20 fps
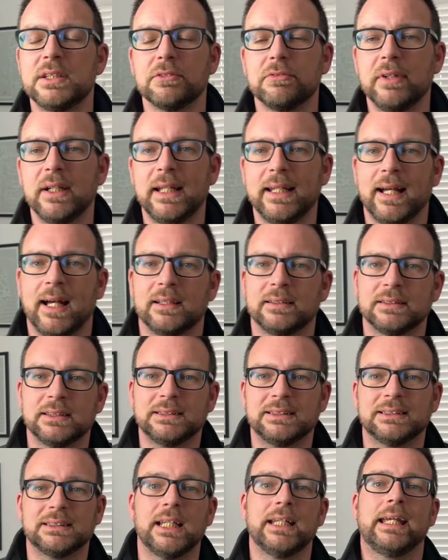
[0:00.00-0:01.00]
are really handy
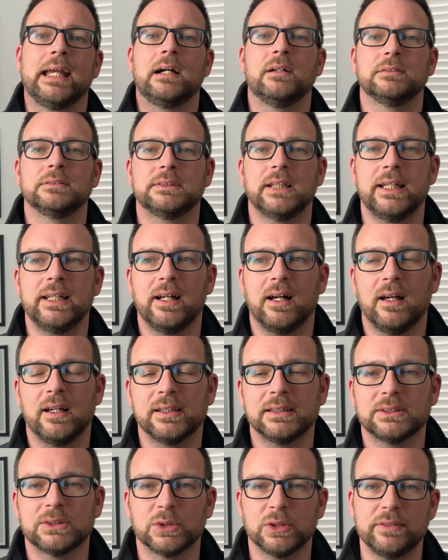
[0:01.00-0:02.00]
to take out on day
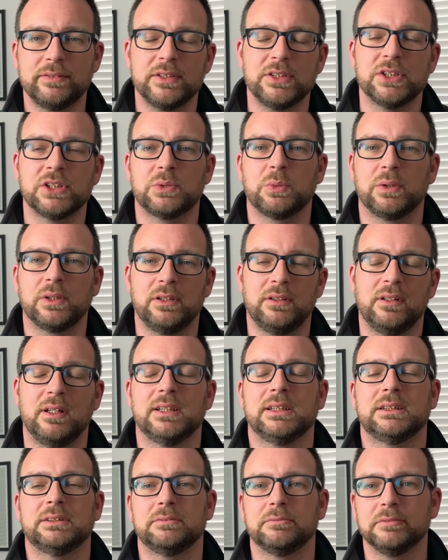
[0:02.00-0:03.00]
hikes, or if you just want a
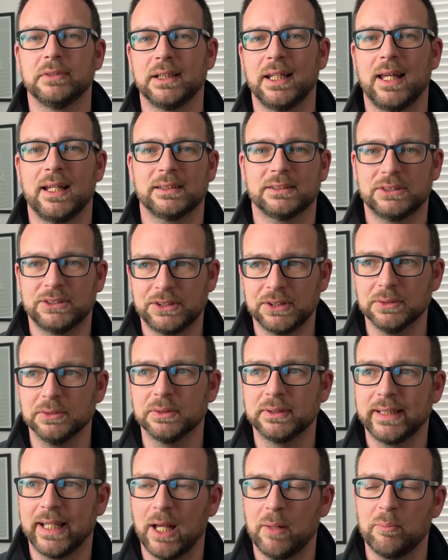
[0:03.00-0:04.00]
nice, relaxed,
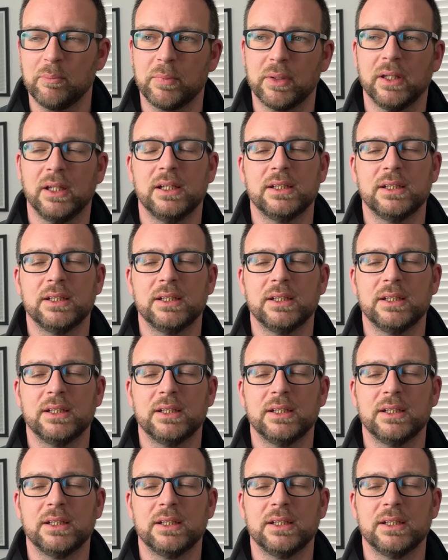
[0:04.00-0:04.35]
chilled camp,